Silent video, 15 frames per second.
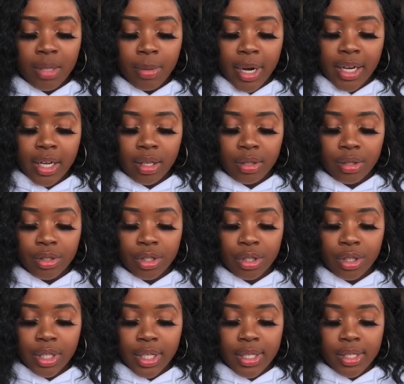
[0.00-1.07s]
Probably not gonna show you
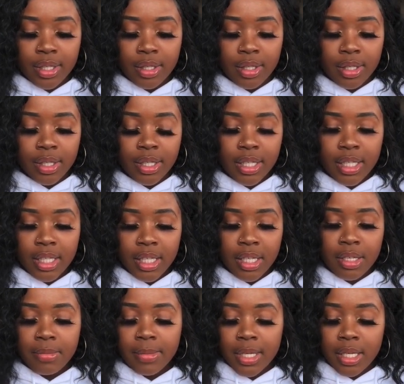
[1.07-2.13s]
guys this because that's too
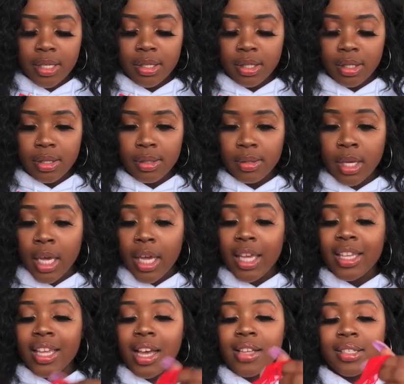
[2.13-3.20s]
much. And
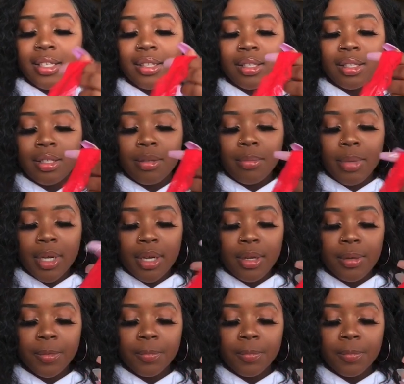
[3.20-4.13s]
it has like the little bow.